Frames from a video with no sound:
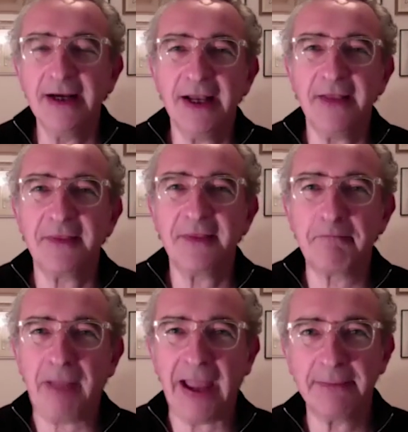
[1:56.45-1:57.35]
in the
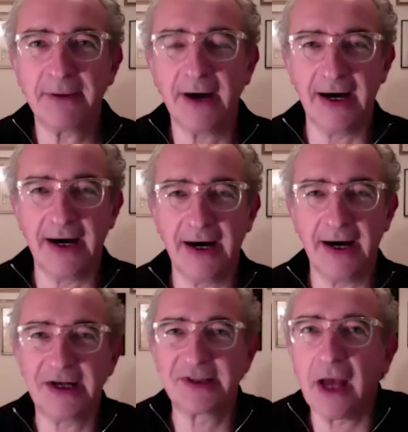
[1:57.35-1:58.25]
paper uh,
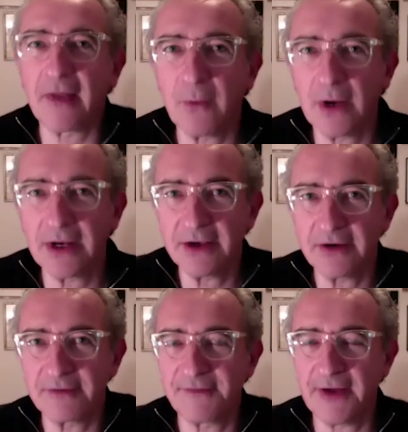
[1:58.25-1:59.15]
as another one of
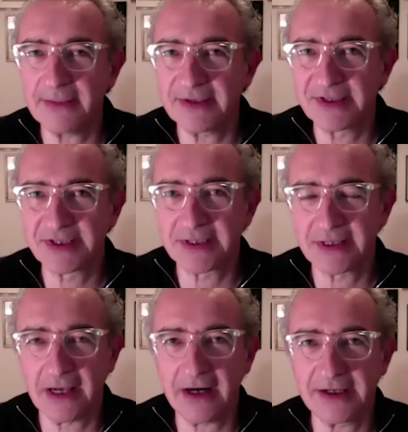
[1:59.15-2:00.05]
your famous
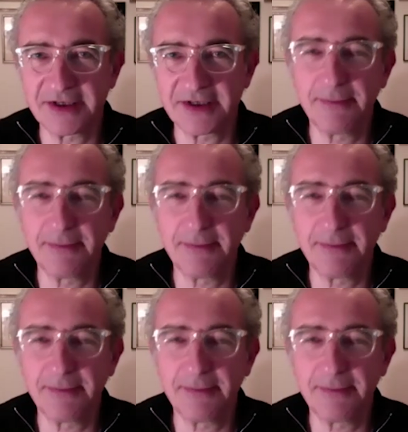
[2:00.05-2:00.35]
clients,